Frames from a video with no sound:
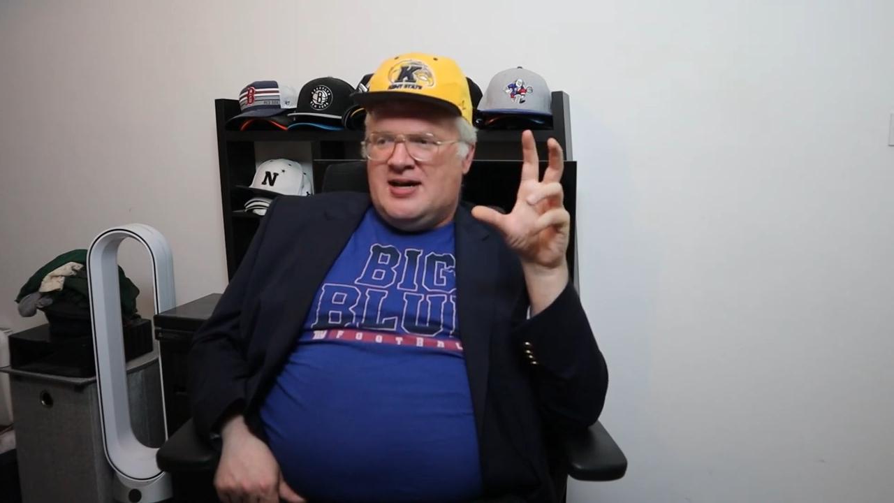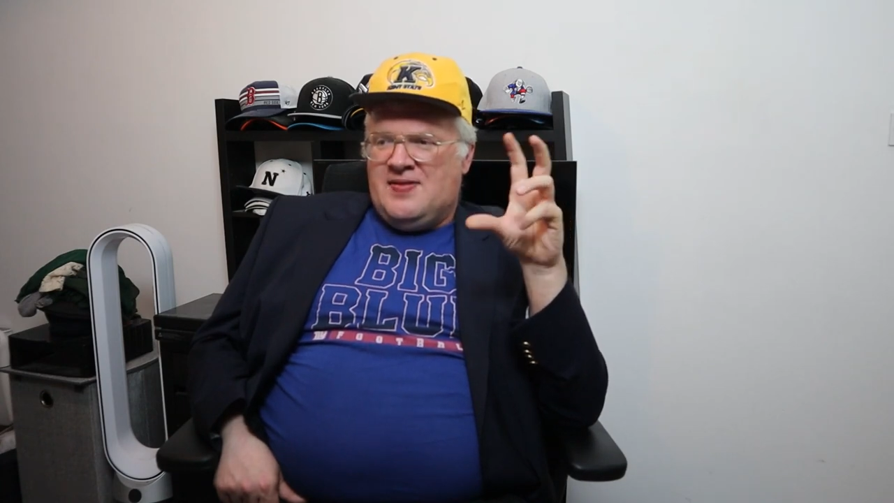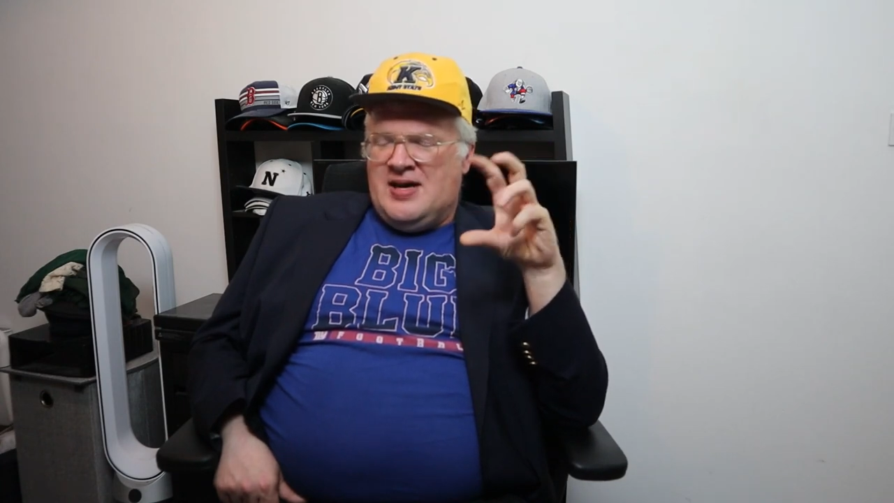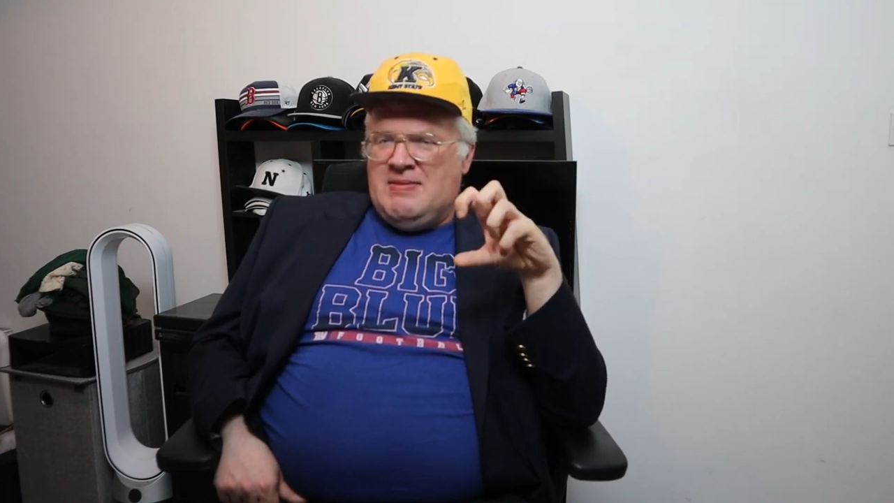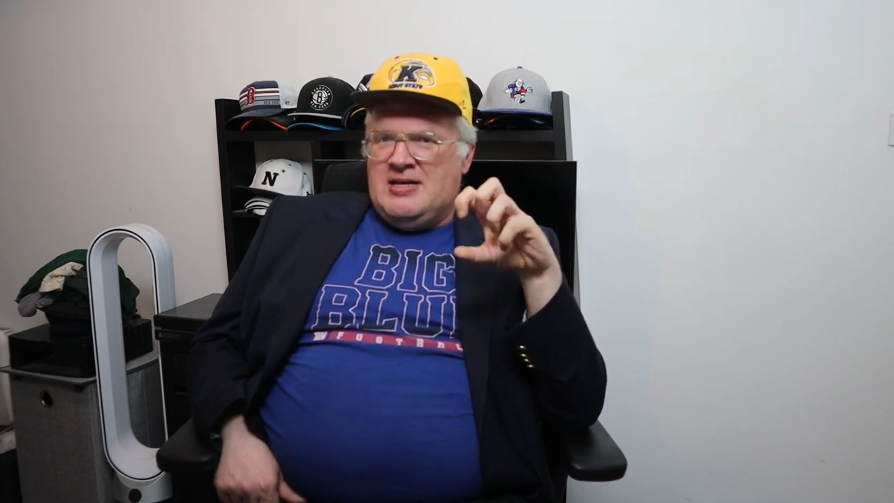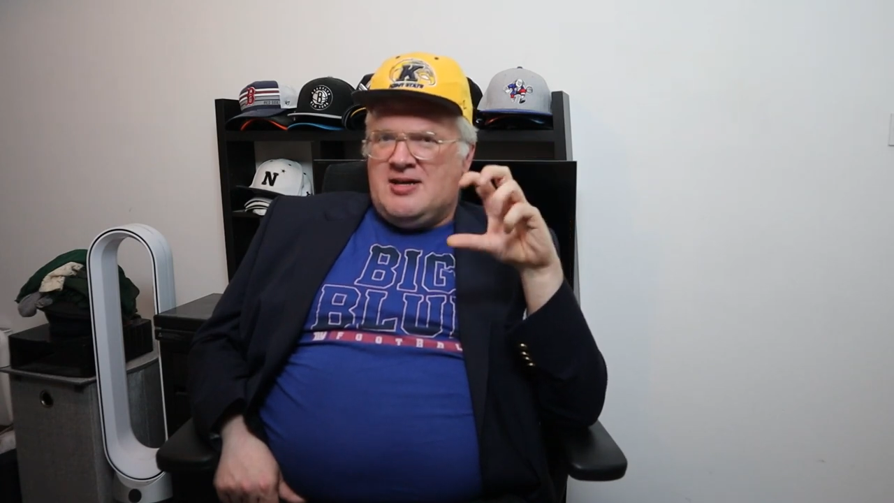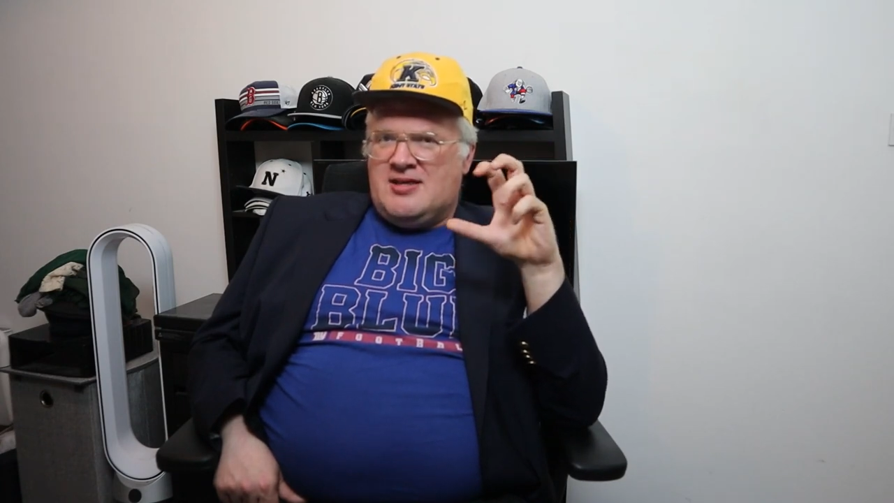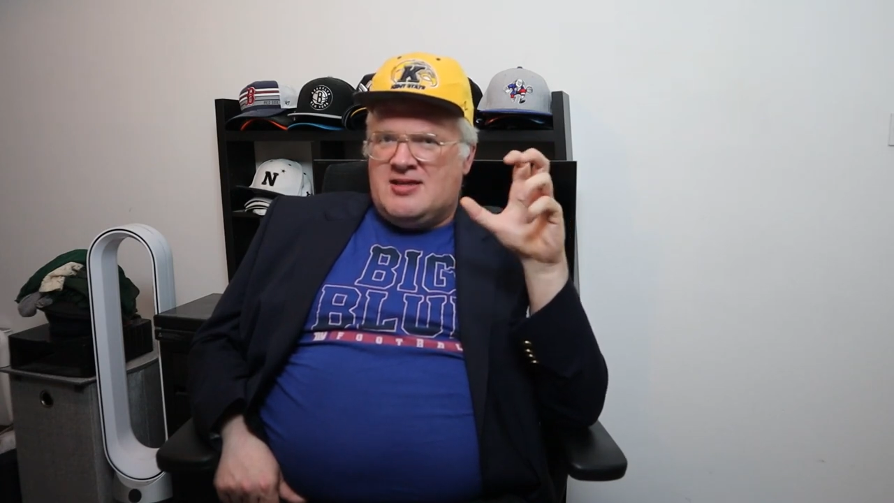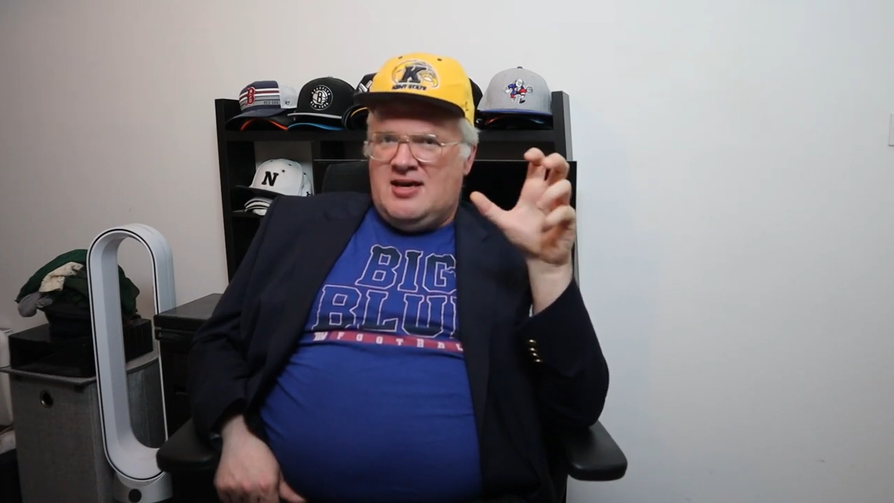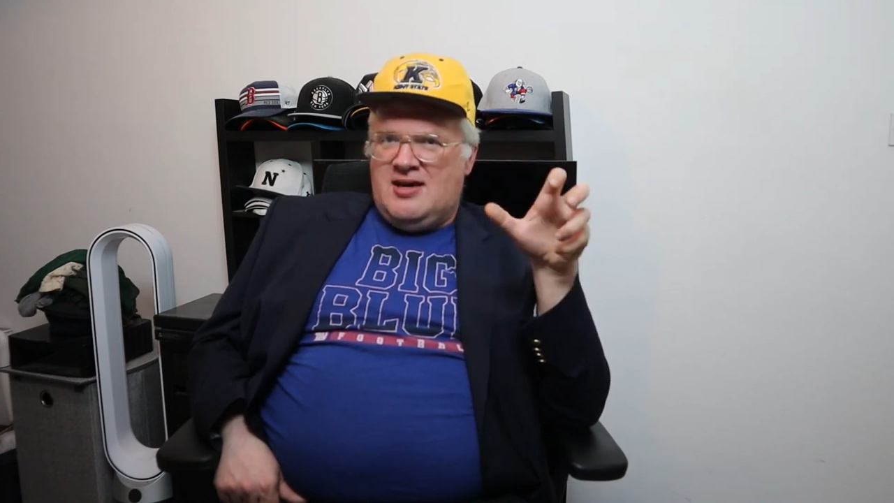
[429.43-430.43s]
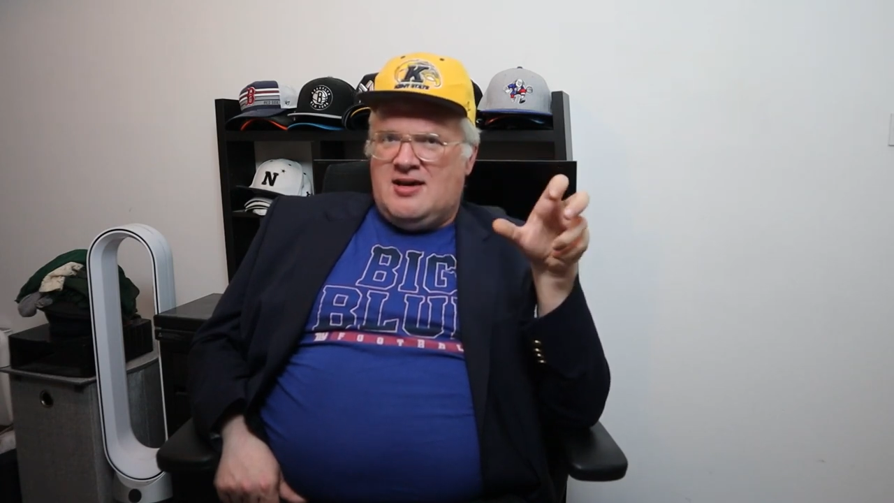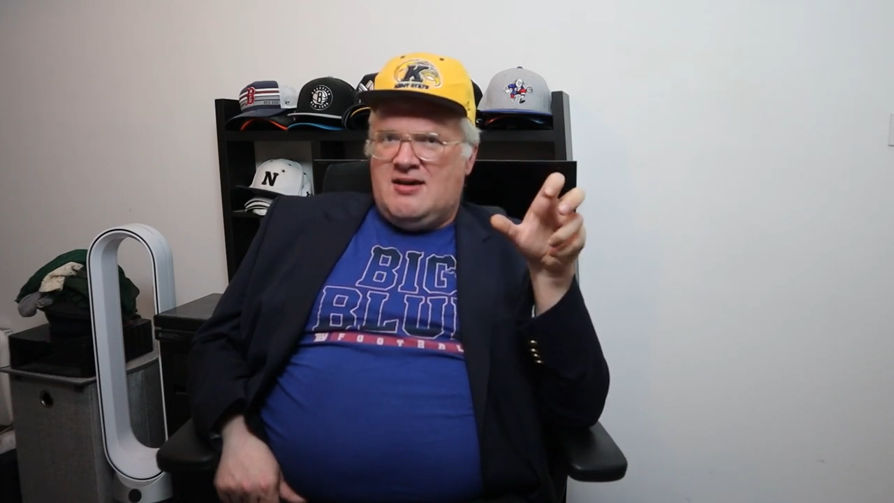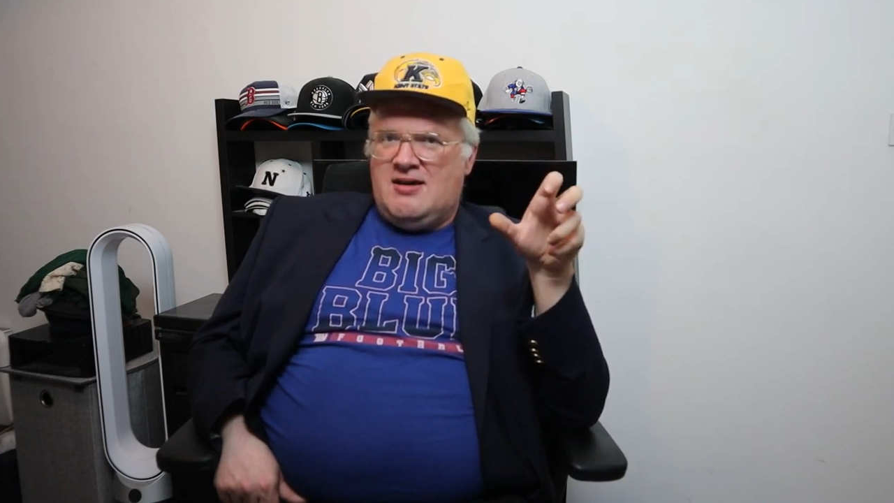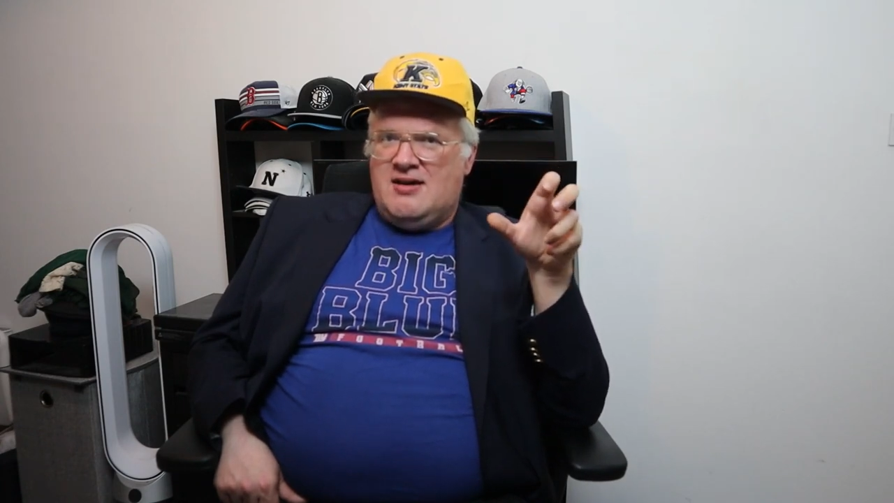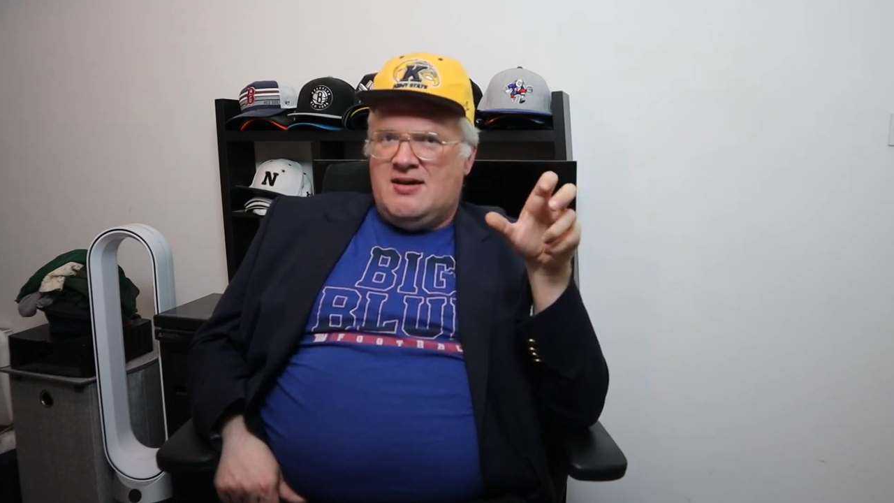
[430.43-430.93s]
and that means I think